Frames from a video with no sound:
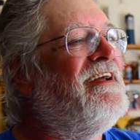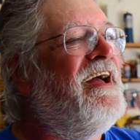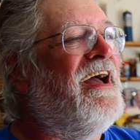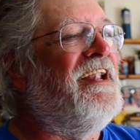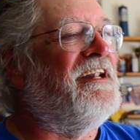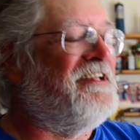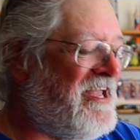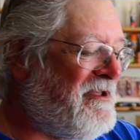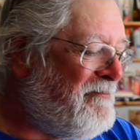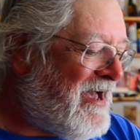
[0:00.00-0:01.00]
And it
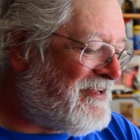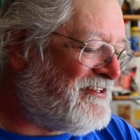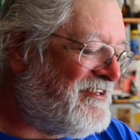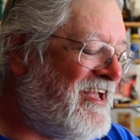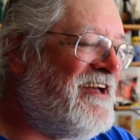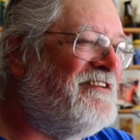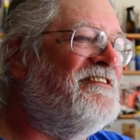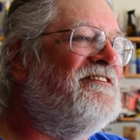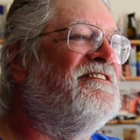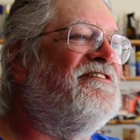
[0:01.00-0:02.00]
came back to
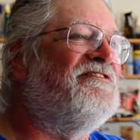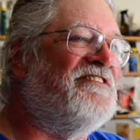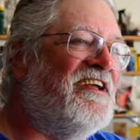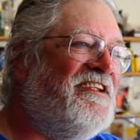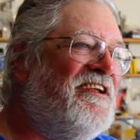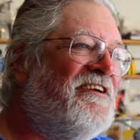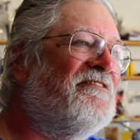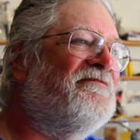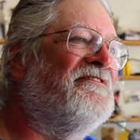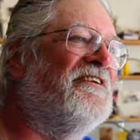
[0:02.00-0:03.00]
Kansas and stayed here
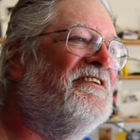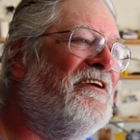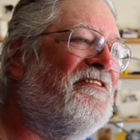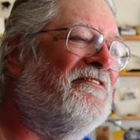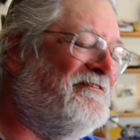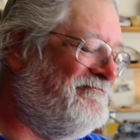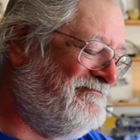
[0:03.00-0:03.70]
for another